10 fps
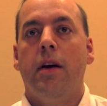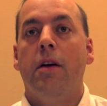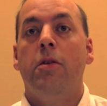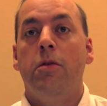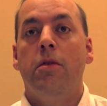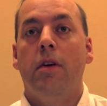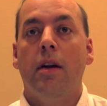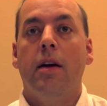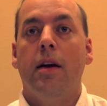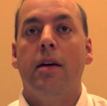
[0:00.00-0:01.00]
out who's
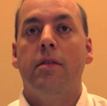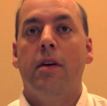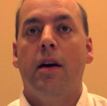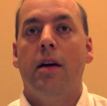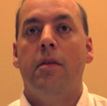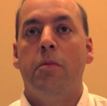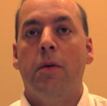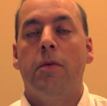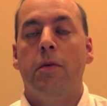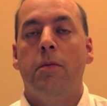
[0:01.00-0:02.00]
getting it, and be
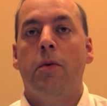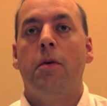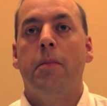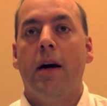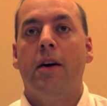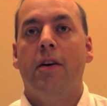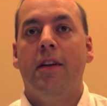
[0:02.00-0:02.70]
able to report back on